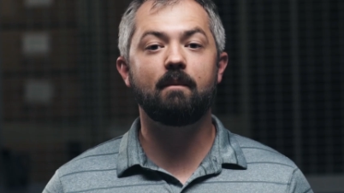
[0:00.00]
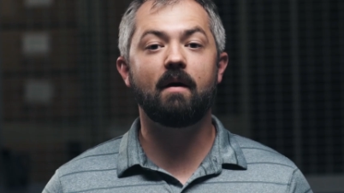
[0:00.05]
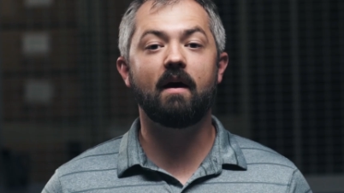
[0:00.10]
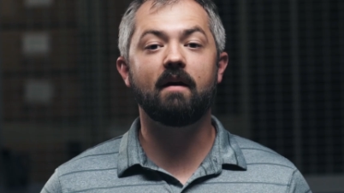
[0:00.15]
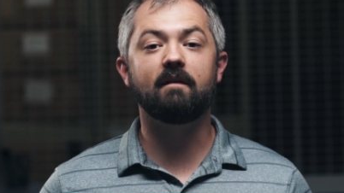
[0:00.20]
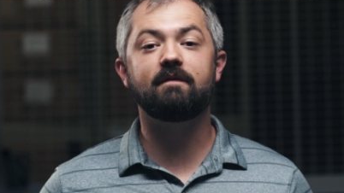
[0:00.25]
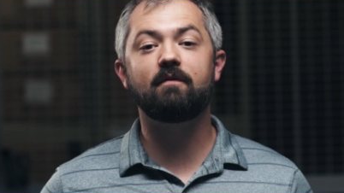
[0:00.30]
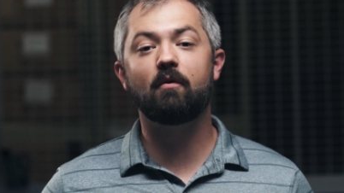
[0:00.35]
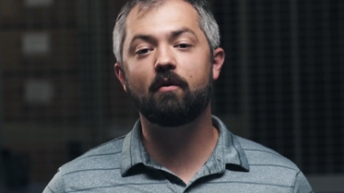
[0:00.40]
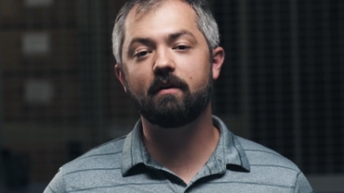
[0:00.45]
My
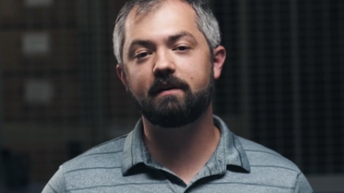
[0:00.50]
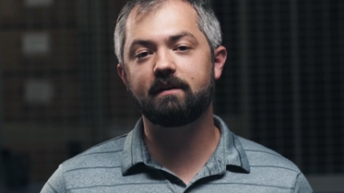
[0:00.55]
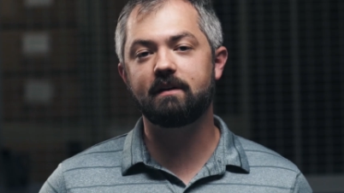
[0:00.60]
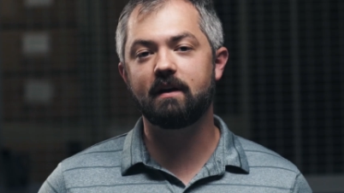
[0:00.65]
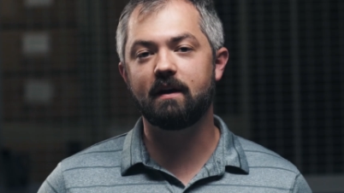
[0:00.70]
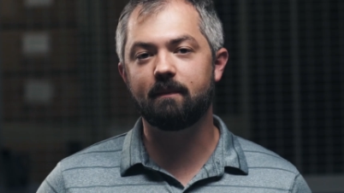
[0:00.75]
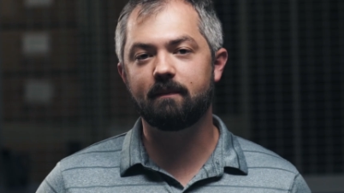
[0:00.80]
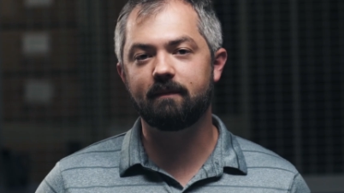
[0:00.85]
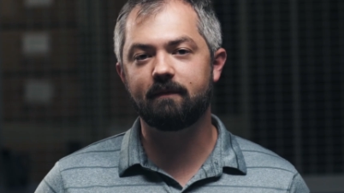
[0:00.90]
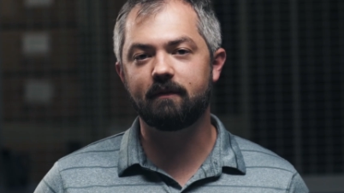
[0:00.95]
fourth
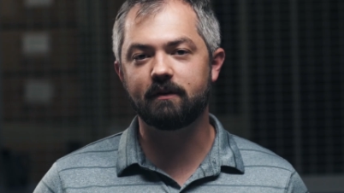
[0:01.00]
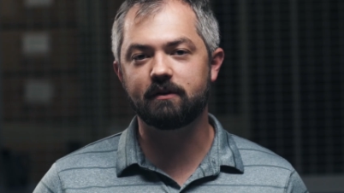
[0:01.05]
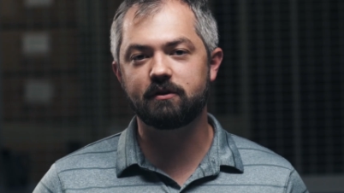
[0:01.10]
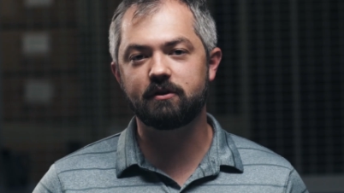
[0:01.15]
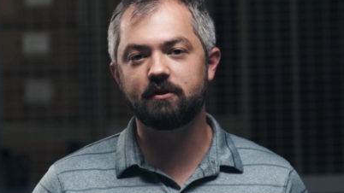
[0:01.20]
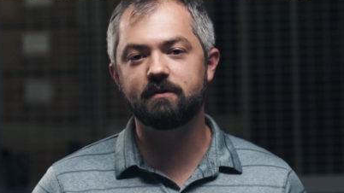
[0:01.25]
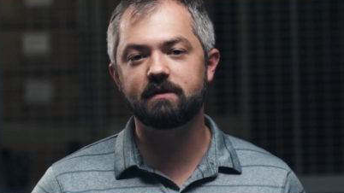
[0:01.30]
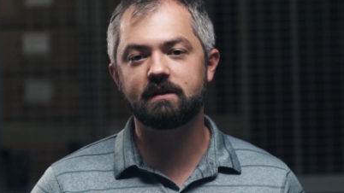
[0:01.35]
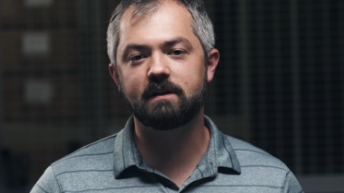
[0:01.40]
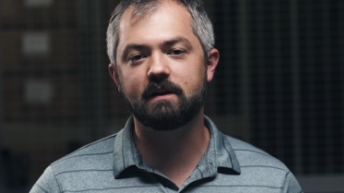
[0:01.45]
tip for
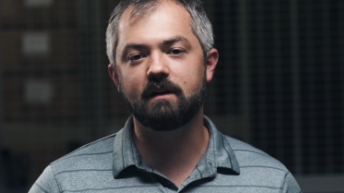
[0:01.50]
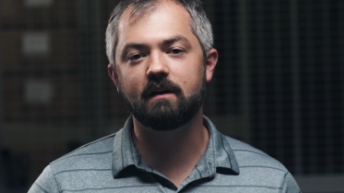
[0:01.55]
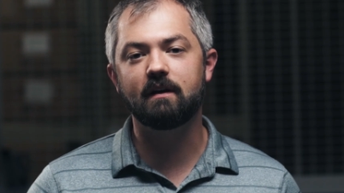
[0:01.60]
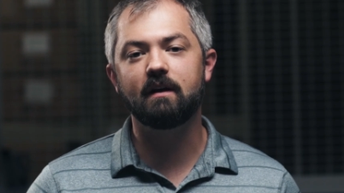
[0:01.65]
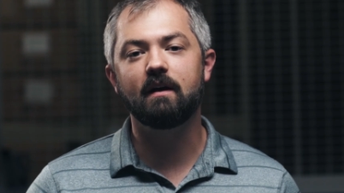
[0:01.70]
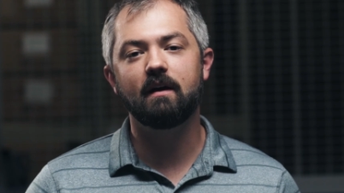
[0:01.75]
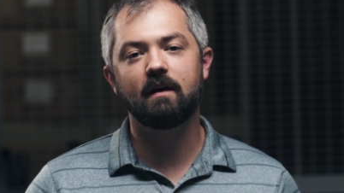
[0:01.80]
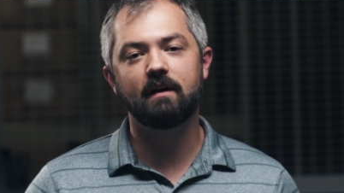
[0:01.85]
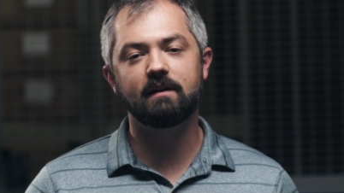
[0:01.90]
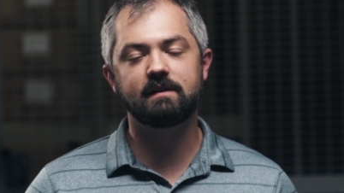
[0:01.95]
choosing
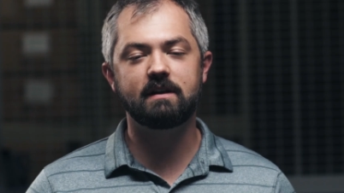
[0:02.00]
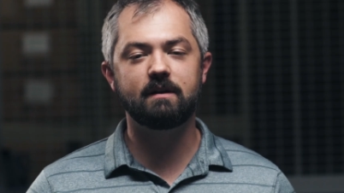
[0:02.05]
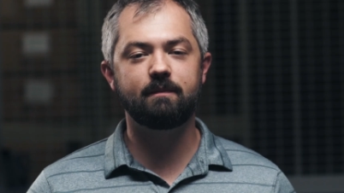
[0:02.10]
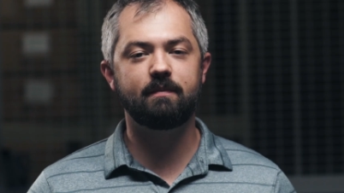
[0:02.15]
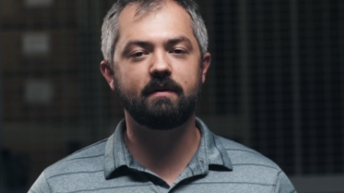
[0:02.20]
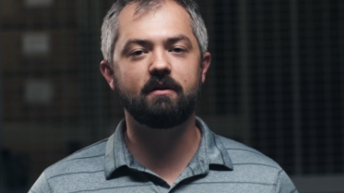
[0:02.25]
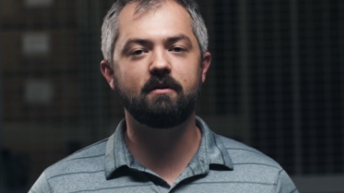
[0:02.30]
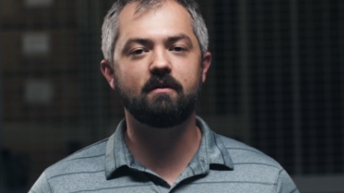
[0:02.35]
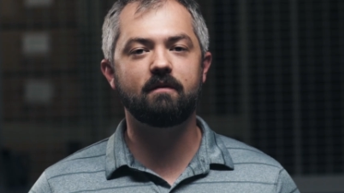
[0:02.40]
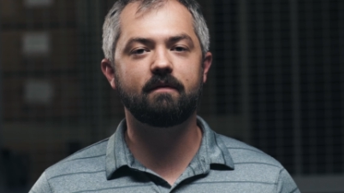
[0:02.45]
a
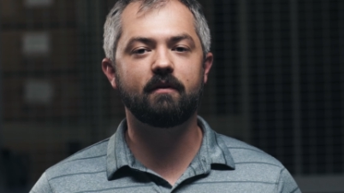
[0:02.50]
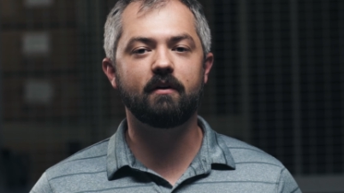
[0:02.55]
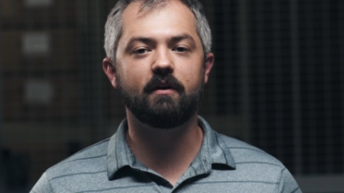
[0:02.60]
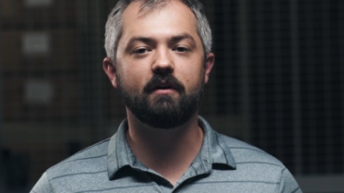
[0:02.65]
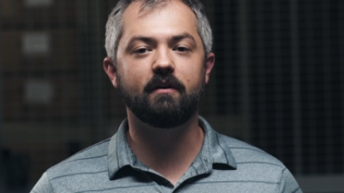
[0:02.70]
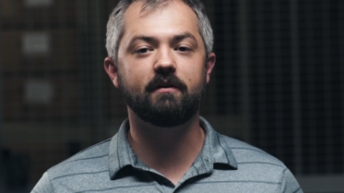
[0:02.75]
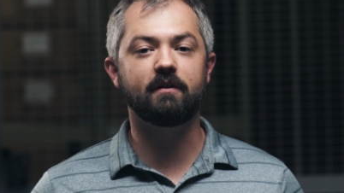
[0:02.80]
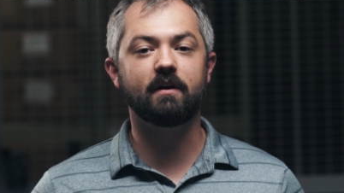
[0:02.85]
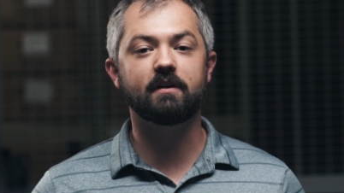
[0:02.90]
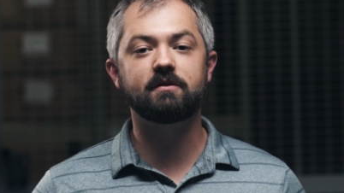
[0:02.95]
CPU for
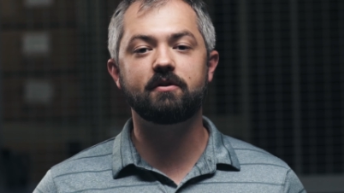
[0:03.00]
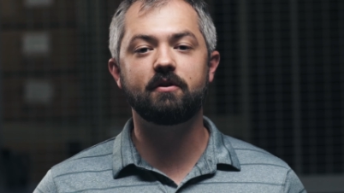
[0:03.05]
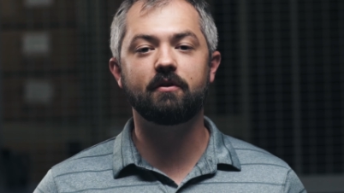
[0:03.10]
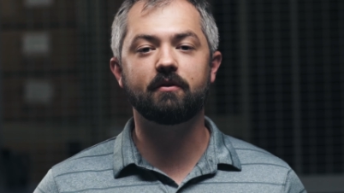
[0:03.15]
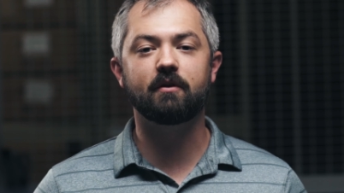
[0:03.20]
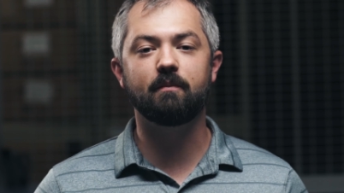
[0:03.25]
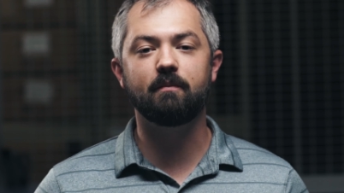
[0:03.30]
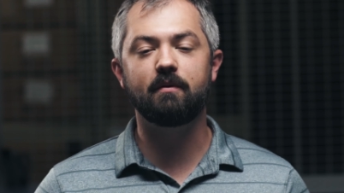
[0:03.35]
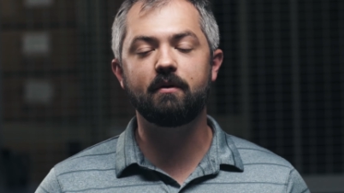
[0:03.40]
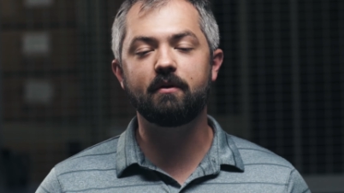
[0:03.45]
your industrial
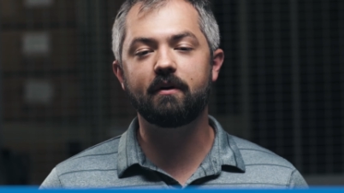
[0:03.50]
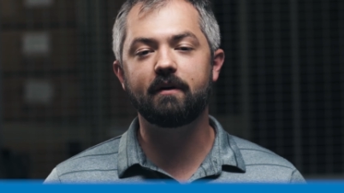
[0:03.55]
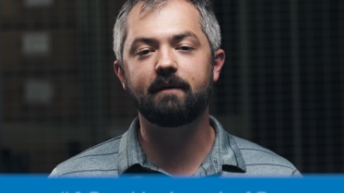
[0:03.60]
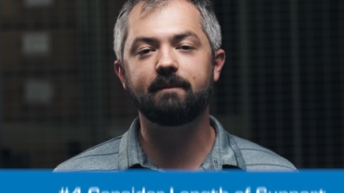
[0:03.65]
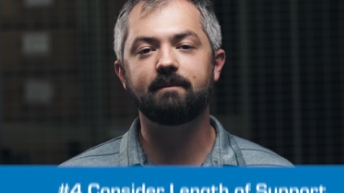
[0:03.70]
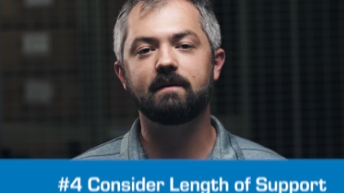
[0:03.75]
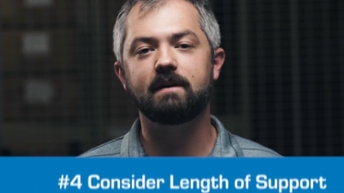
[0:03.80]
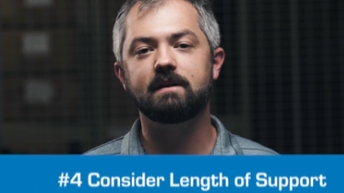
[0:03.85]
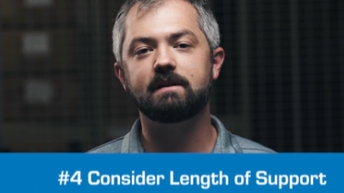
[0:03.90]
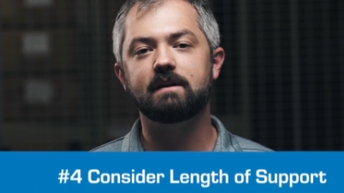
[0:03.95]
computer
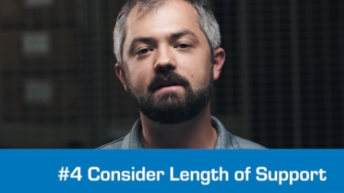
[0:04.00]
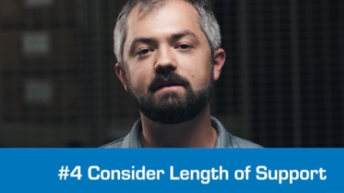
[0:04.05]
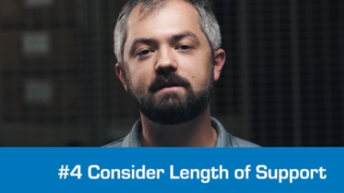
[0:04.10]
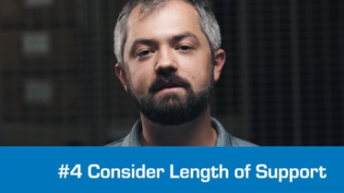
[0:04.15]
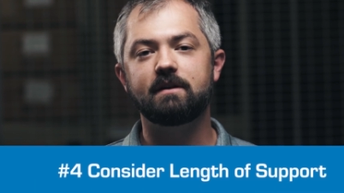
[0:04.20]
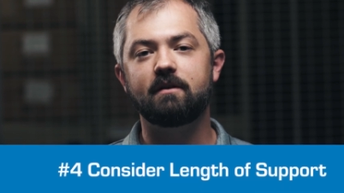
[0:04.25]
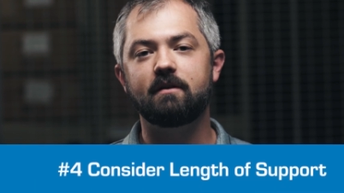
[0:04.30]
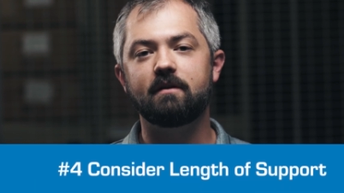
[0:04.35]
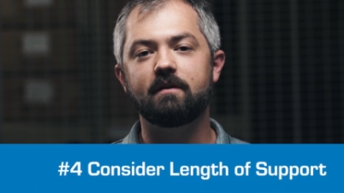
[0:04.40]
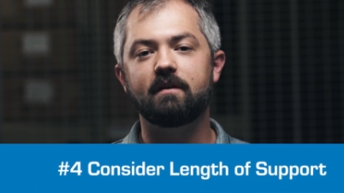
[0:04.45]
is
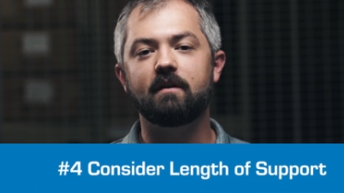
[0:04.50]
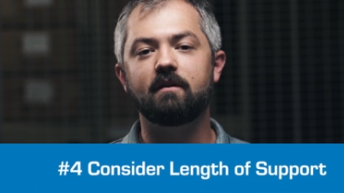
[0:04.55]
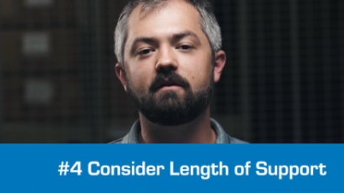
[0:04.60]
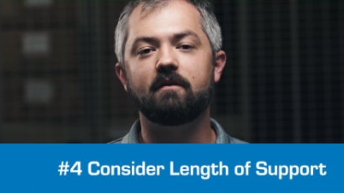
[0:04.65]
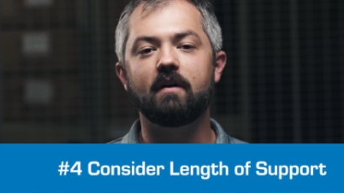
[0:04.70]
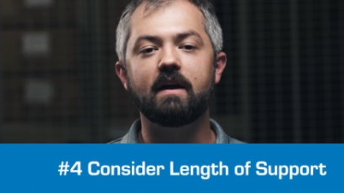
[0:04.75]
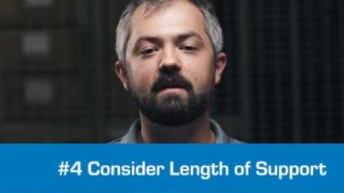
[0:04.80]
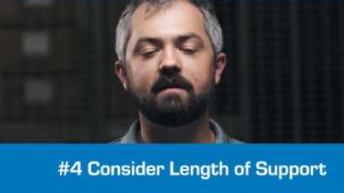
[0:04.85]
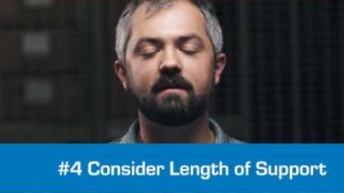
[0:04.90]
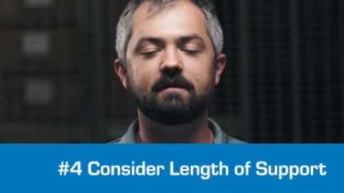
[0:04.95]
consider the
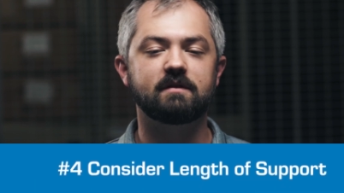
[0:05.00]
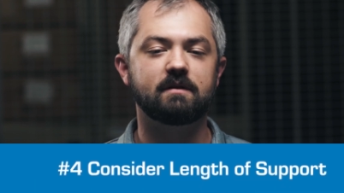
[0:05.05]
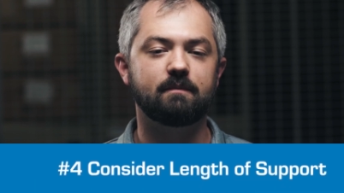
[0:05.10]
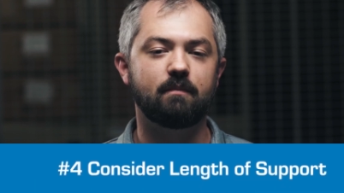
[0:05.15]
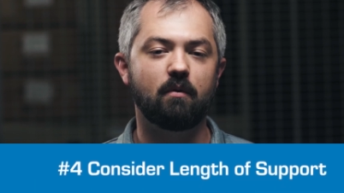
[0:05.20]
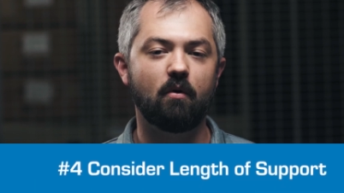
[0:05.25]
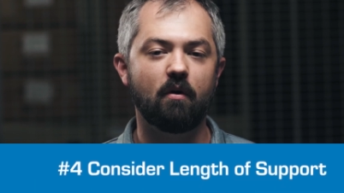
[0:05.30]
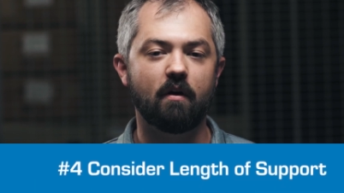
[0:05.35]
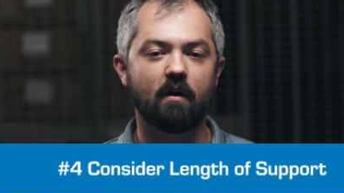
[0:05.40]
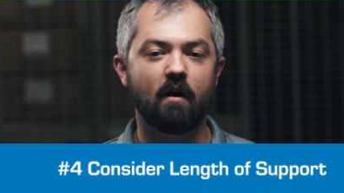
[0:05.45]
length of
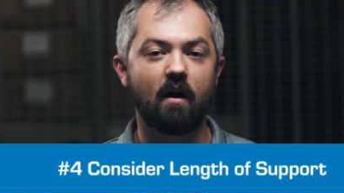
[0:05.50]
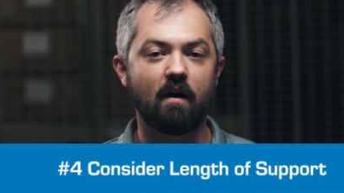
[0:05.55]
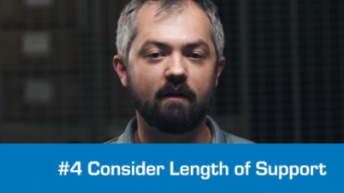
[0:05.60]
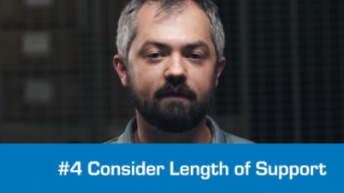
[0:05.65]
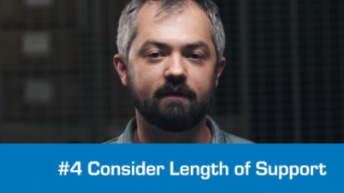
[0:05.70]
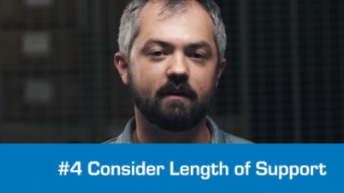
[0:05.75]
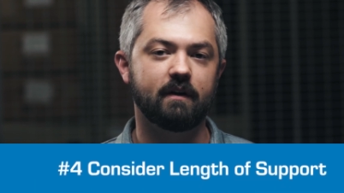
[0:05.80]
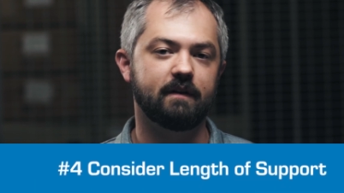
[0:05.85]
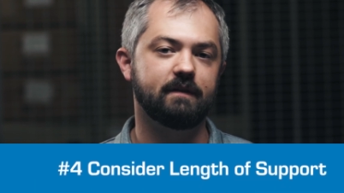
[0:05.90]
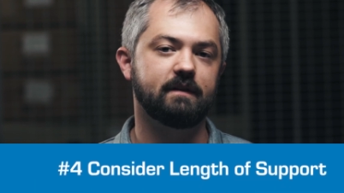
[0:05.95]
support
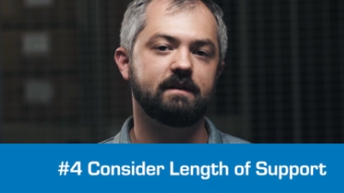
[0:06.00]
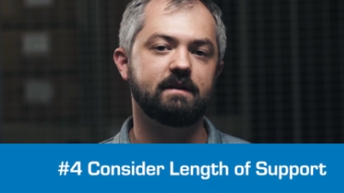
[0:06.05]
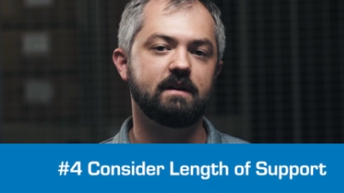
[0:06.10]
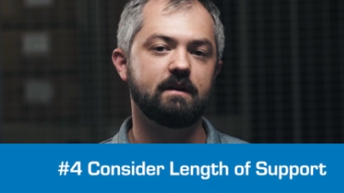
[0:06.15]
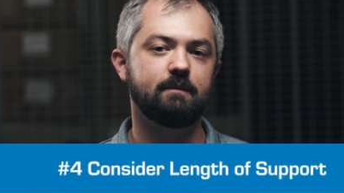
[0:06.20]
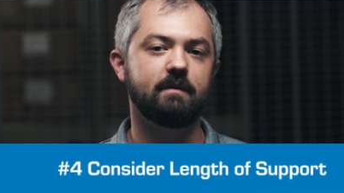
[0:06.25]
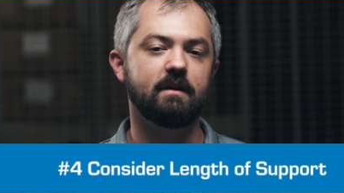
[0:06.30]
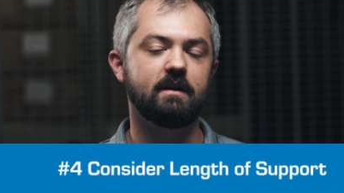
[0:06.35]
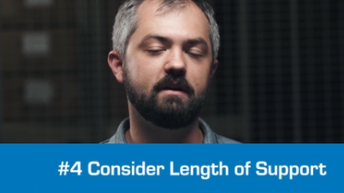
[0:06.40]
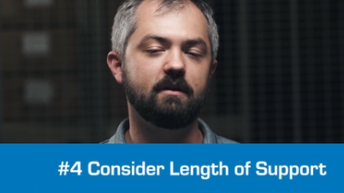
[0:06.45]
offered on the
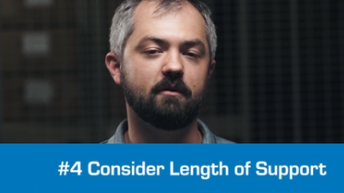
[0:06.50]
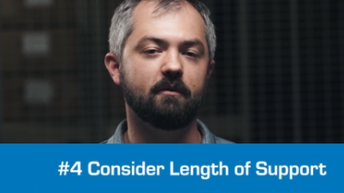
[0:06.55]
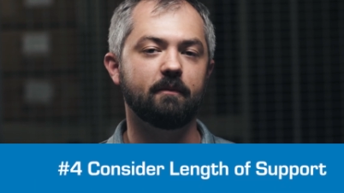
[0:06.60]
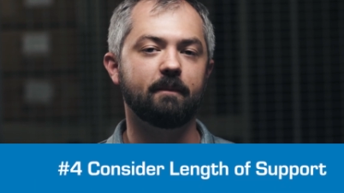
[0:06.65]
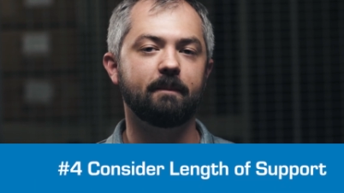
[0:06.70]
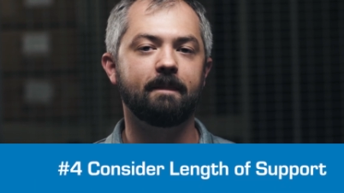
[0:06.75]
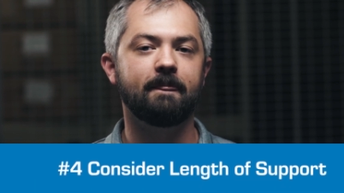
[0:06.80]
CPU.